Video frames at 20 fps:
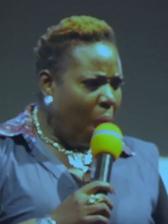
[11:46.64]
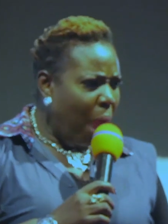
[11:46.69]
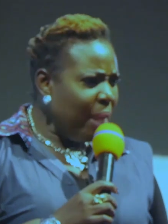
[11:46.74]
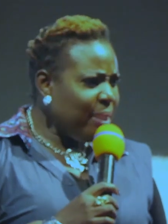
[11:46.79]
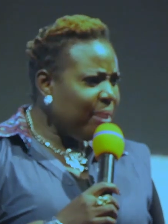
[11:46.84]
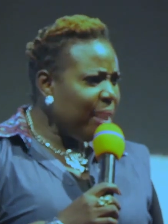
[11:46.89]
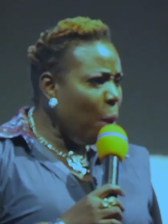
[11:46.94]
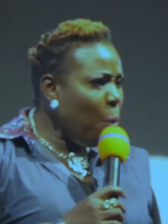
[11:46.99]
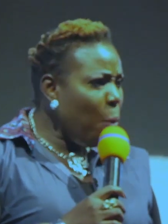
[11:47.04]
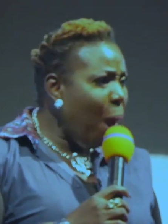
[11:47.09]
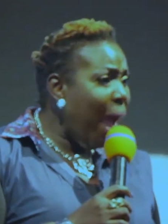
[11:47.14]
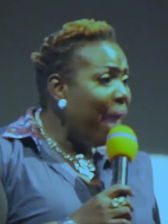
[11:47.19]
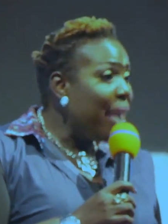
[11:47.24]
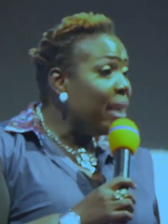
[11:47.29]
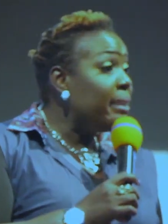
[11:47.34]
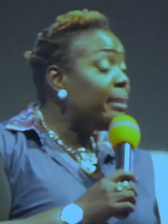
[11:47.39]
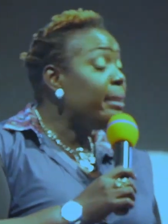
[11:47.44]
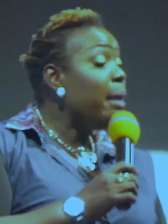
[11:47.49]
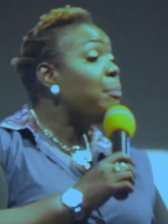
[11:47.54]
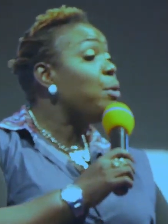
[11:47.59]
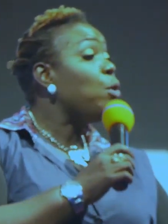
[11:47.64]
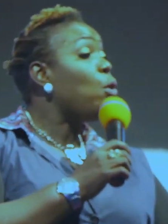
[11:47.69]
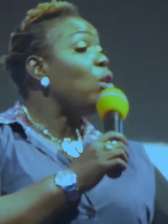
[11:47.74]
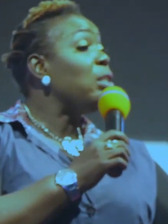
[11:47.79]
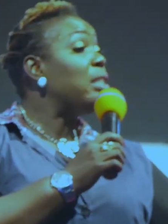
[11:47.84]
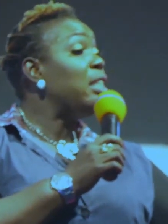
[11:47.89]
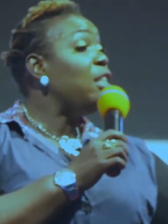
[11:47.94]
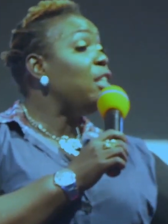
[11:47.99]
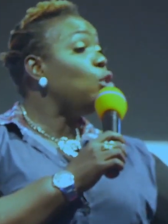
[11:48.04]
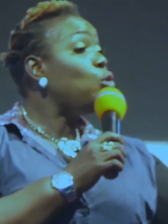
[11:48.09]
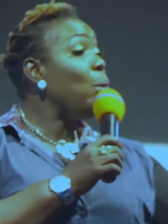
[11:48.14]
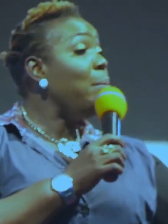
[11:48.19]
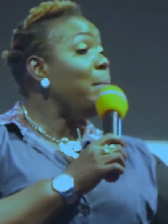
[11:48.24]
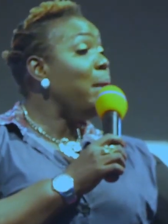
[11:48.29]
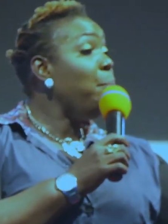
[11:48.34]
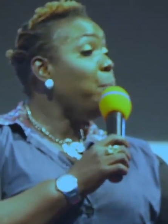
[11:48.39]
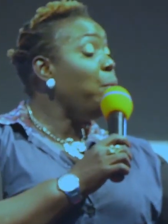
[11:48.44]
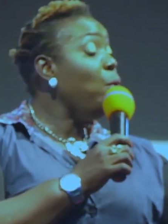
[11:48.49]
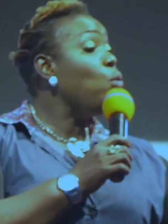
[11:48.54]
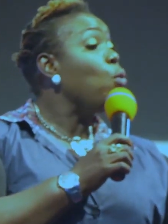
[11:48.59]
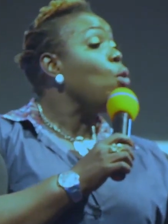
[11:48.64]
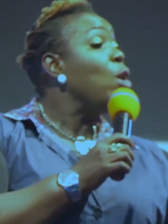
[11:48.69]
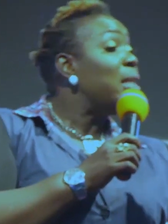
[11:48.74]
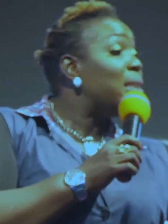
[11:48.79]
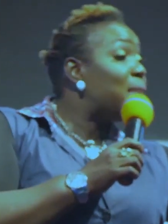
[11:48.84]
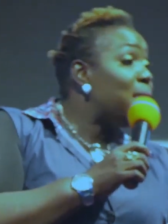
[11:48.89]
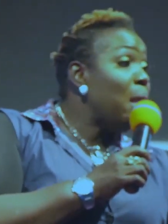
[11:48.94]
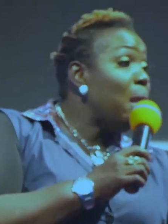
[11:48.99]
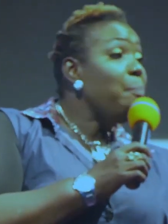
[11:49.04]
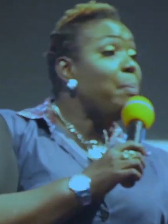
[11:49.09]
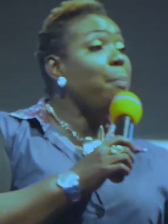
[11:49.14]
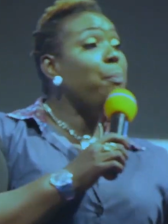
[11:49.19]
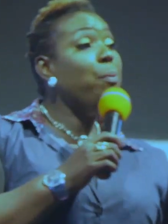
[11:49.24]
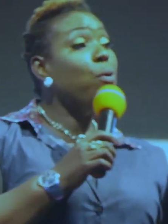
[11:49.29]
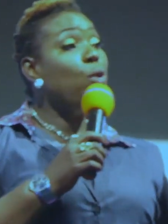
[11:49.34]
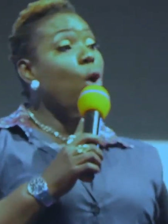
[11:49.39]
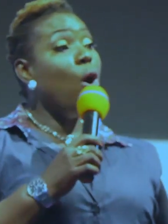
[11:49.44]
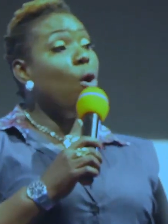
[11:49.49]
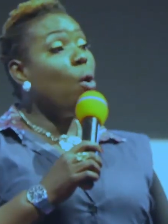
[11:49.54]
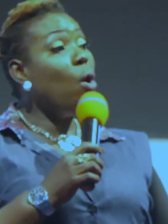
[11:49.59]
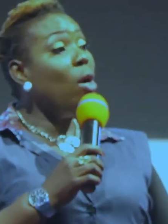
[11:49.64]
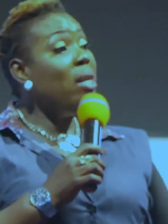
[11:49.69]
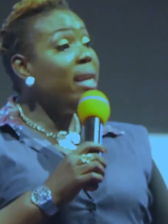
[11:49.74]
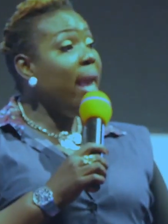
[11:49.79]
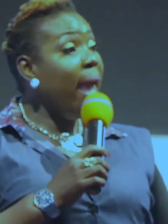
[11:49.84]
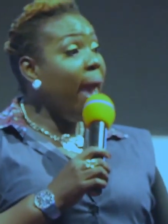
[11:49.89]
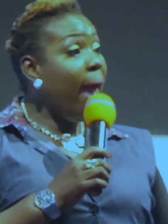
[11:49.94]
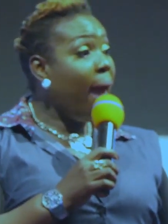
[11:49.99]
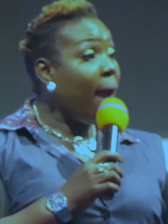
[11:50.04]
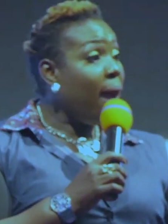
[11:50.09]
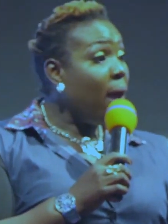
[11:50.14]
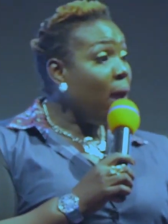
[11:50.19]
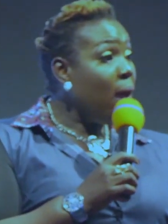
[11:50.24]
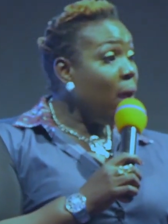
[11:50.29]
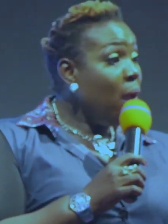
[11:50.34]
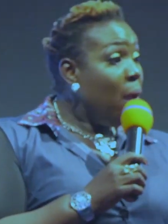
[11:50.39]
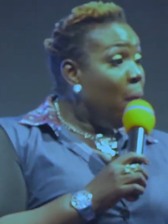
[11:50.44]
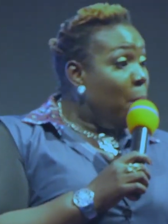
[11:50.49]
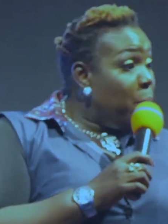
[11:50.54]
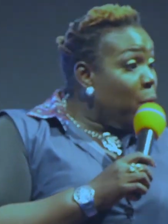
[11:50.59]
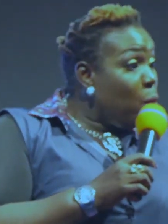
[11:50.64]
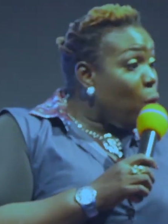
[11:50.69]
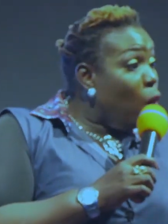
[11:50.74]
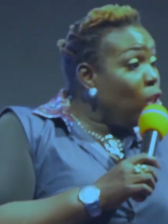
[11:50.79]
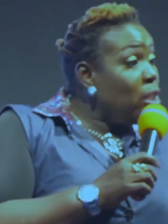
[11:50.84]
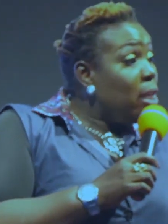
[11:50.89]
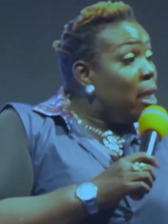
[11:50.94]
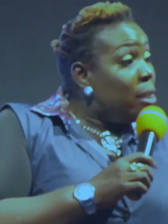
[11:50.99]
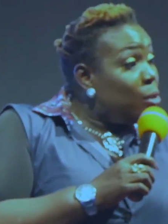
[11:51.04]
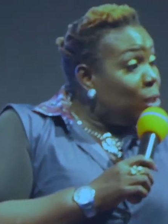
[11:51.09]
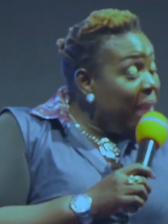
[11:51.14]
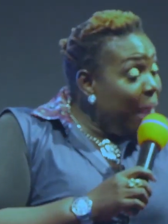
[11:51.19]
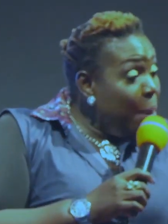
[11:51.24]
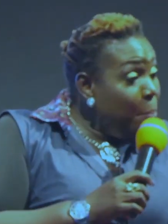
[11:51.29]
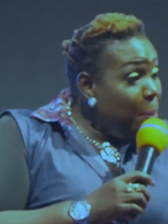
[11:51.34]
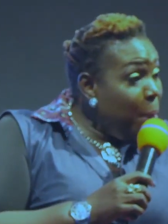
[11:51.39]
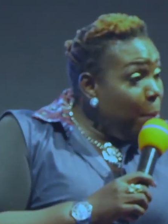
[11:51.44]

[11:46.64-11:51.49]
I say, why? He said, because in the swimming pool, slim people don't go there. Because slim